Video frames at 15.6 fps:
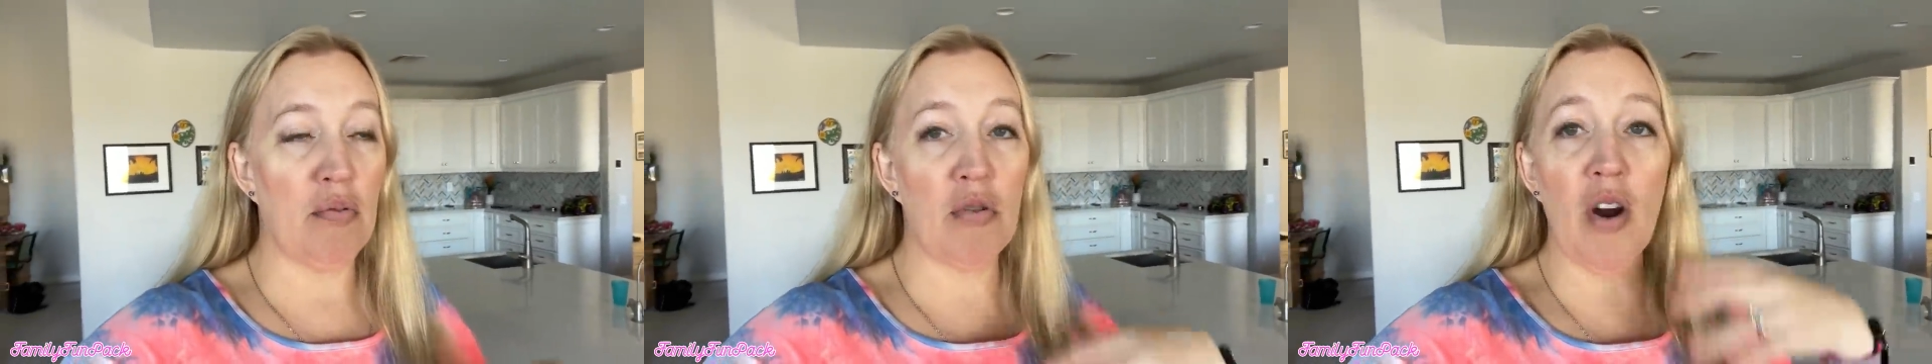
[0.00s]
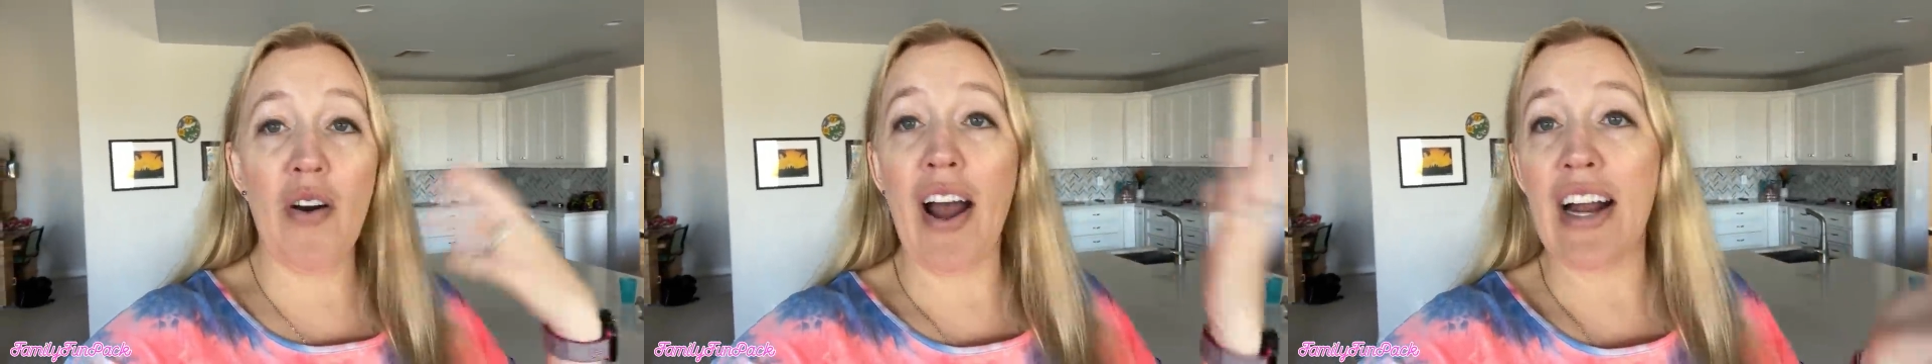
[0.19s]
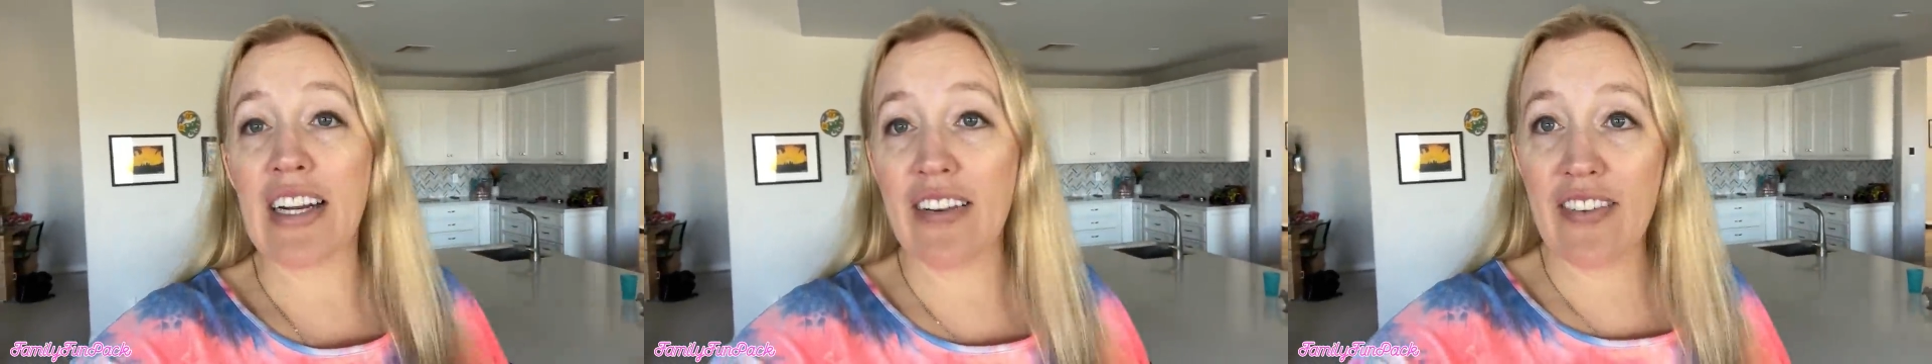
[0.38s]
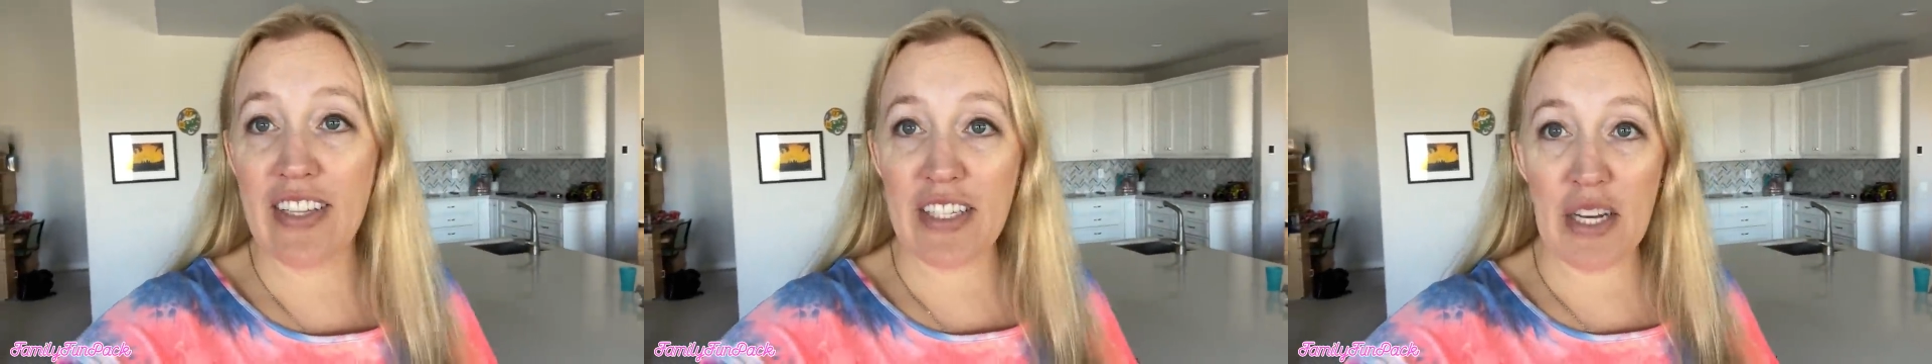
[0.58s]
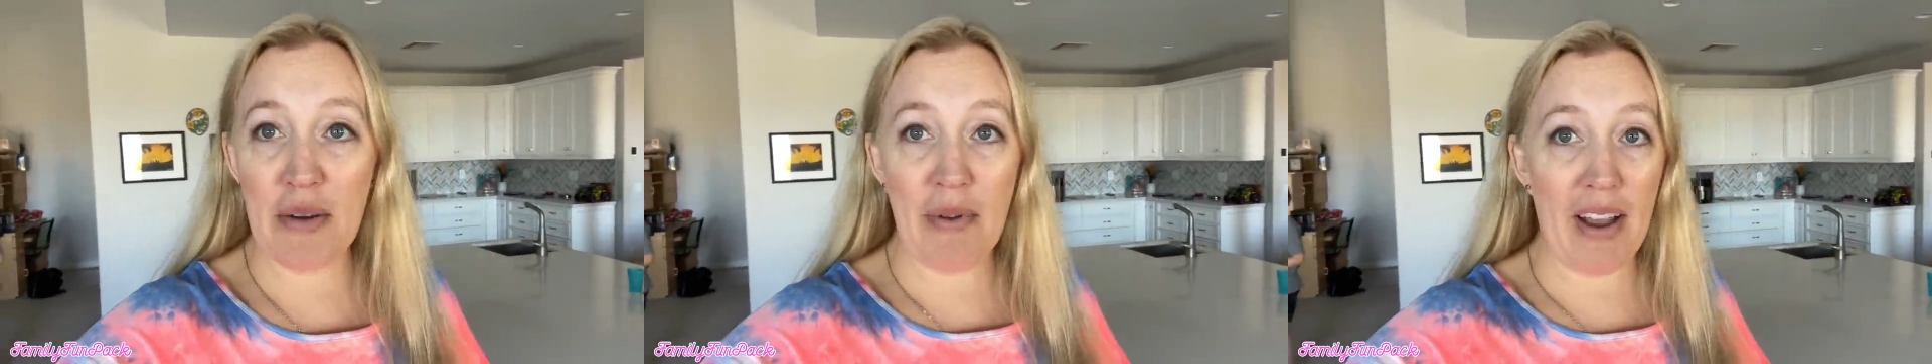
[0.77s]
proactive
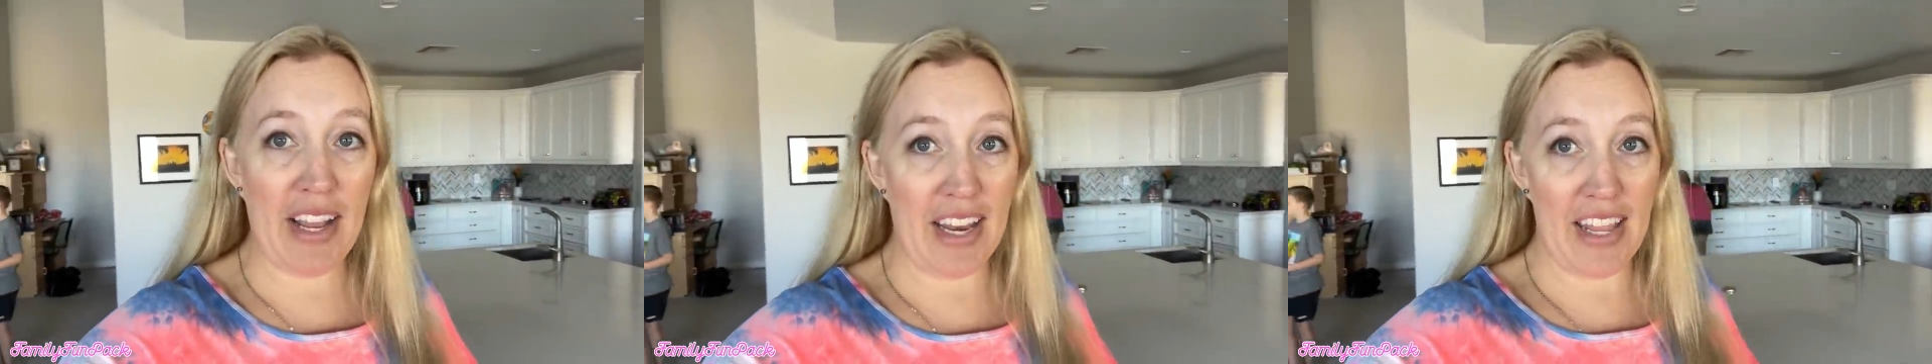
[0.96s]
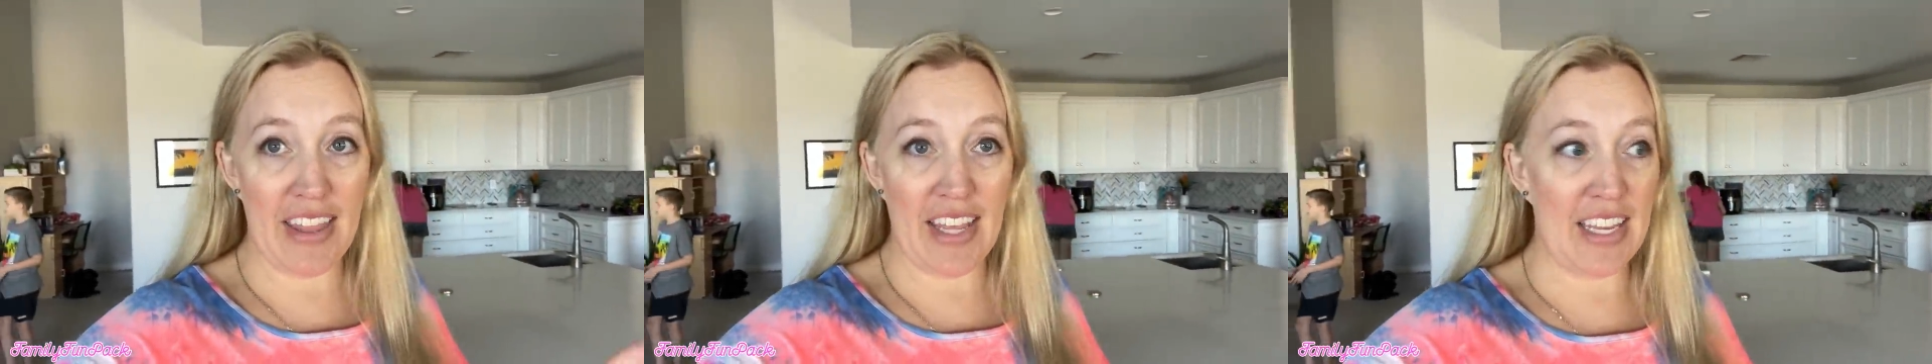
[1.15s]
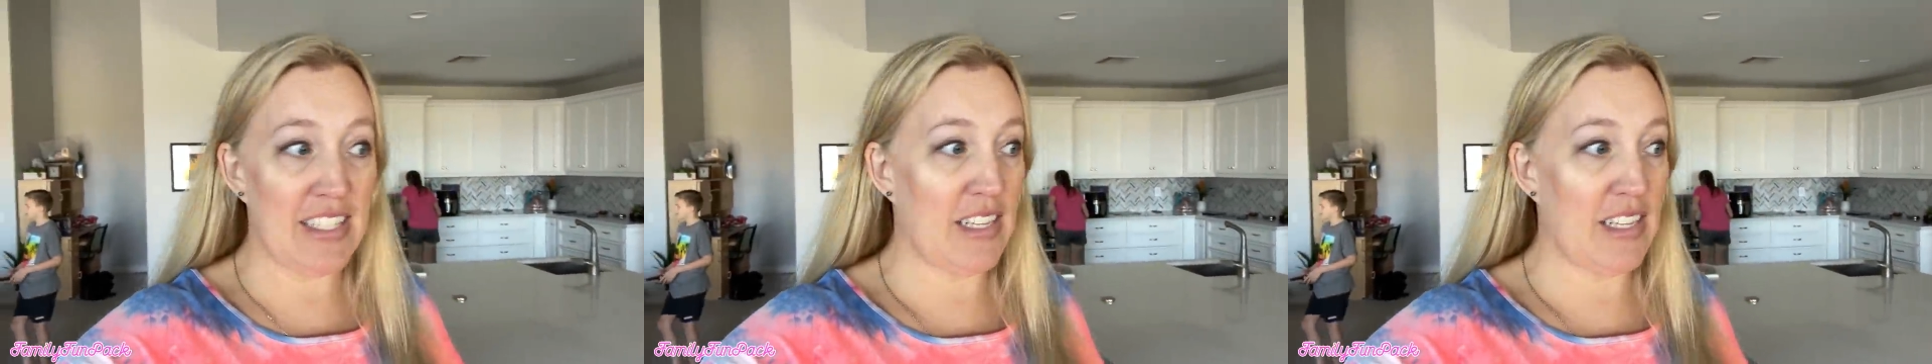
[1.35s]
this year about getting things